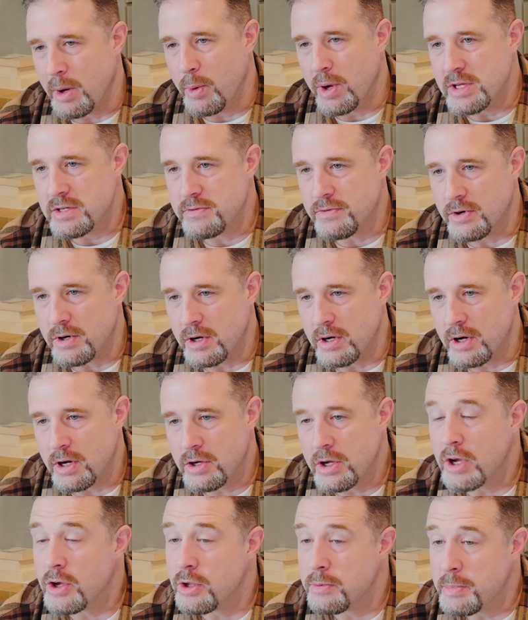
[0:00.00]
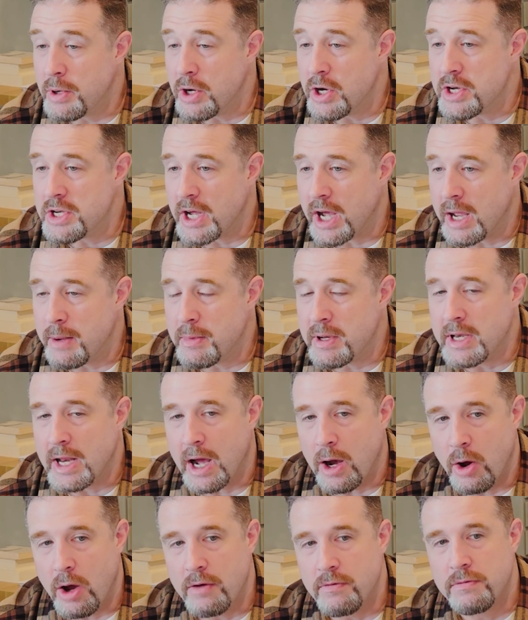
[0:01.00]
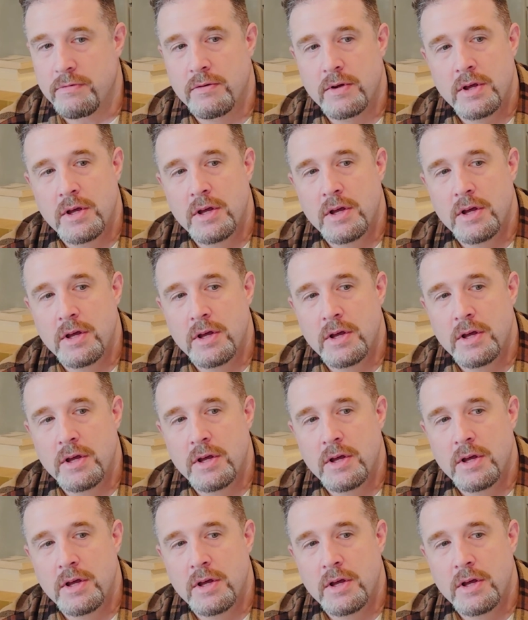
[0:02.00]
ways for a good period of time, and now